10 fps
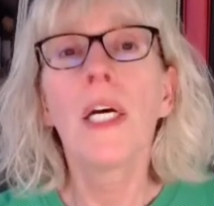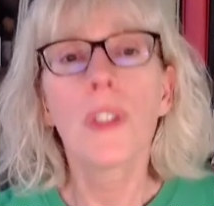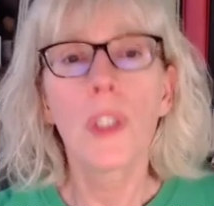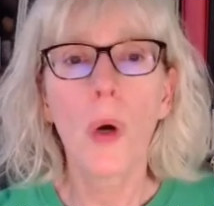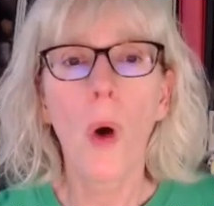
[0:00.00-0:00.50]

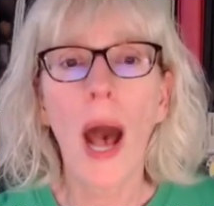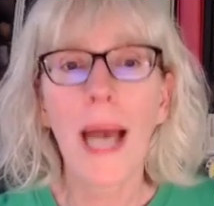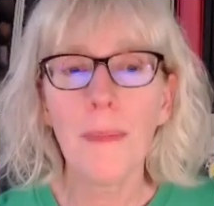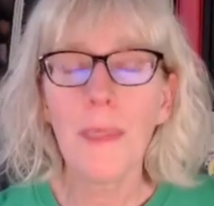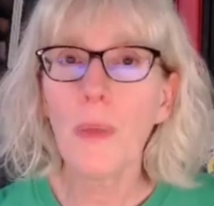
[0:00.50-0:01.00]
So
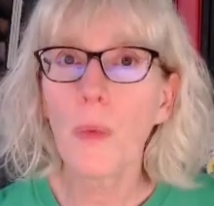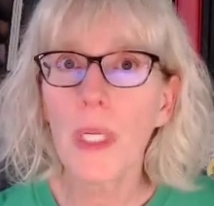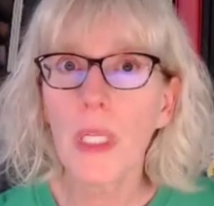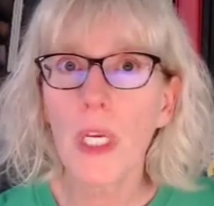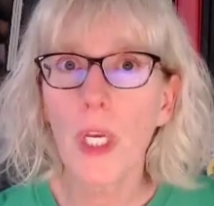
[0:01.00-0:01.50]
I'd be
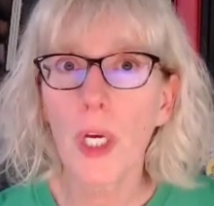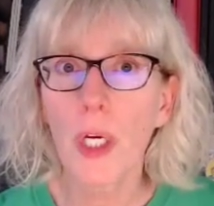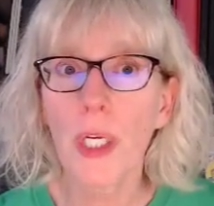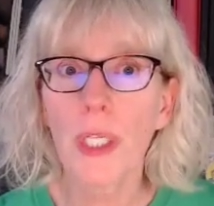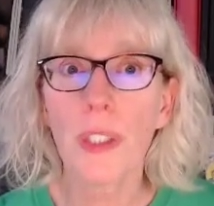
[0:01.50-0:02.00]
really
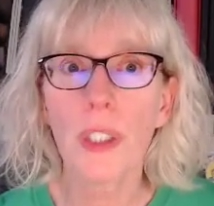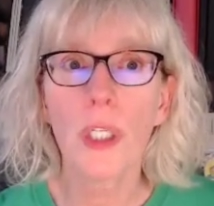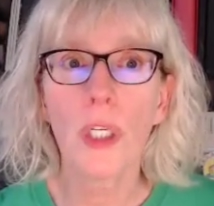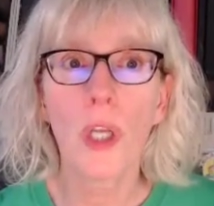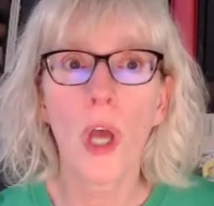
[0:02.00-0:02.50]
curious
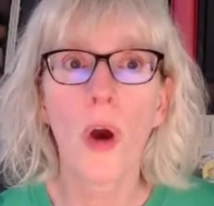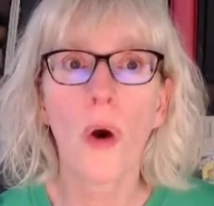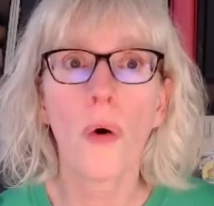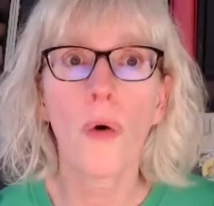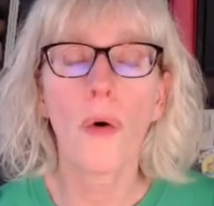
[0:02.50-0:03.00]
to
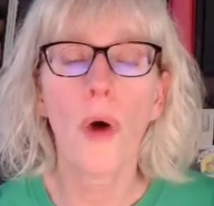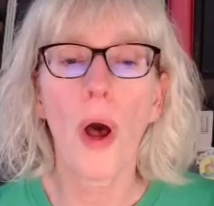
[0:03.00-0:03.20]
know